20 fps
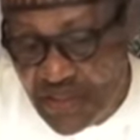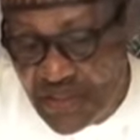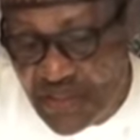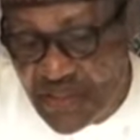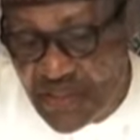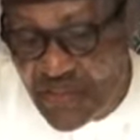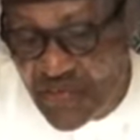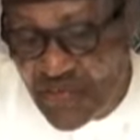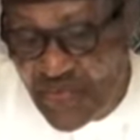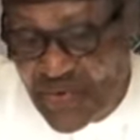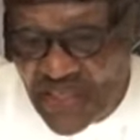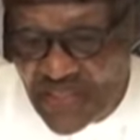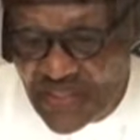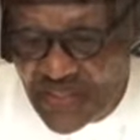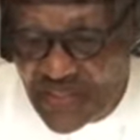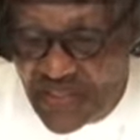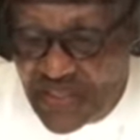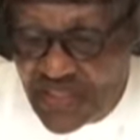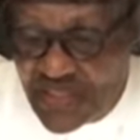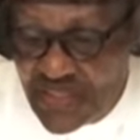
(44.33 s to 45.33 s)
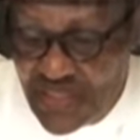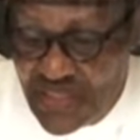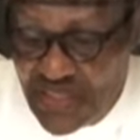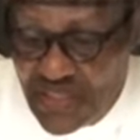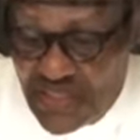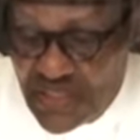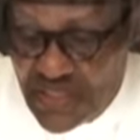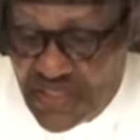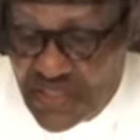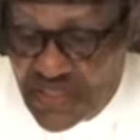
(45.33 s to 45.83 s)
In the past,
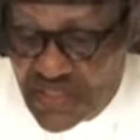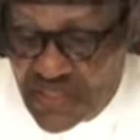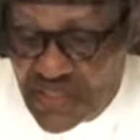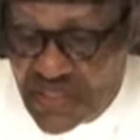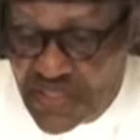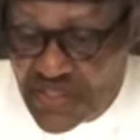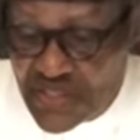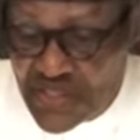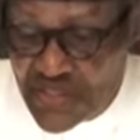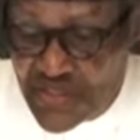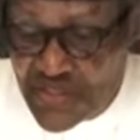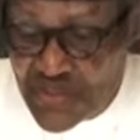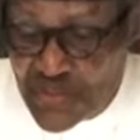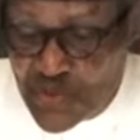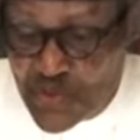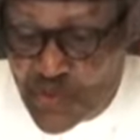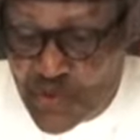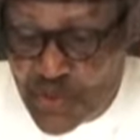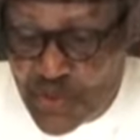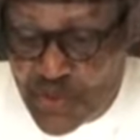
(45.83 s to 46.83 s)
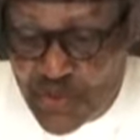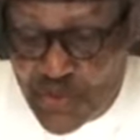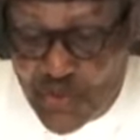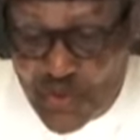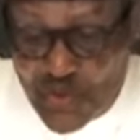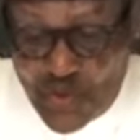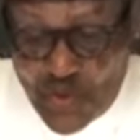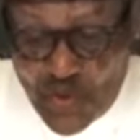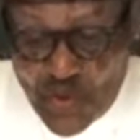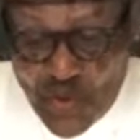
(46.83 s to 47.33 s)
these
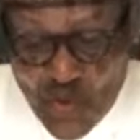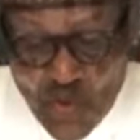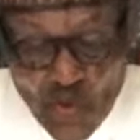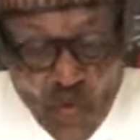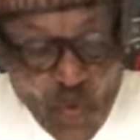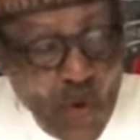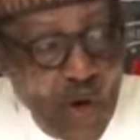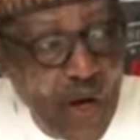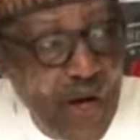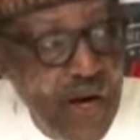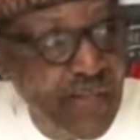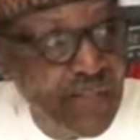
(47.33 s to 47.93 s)
institutions were